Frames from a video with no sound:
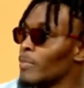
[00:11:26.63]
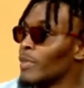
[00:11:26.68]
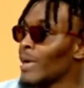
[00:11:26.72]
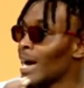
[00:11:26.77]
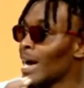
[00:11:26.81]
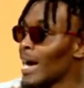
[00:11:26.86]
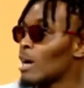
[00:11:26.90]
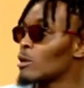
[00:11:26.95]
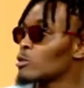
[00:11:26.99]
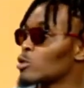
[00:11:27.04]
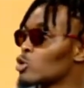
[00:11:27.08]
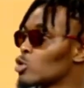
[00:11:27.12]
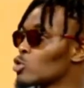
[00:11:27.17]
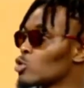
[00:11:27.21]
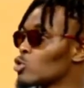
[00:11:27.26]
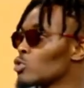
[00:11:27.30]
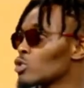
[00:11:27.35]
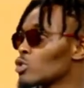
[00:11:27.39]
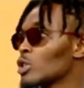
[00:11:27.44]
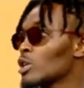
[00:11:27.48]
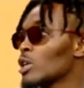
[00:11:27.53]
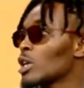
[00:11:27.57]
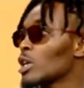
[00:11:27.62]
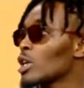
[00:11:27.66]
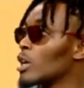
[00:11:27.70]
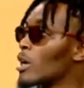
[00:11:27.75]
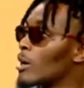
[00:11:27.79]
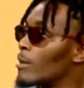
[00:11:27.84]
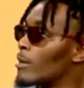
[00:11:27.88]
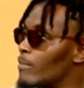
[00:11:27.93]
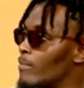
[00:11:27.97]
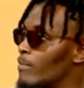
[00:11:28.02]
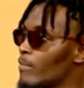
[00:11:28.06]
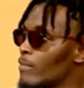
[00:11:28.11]
The how-to is going to
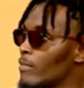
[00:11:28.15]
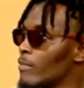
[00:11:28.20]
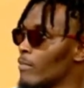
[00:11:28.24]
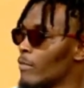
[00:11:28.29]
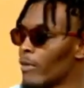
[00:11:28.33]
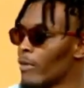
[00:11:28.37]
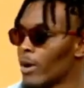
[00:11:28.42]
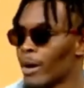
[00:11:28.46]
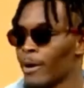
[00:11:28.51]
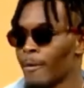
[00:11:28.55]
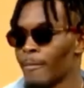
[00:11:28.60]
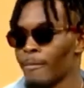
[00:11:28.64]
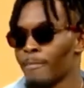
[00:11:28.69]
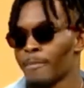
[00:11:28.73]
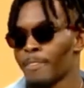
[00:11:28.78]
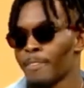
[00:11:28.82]
come, right?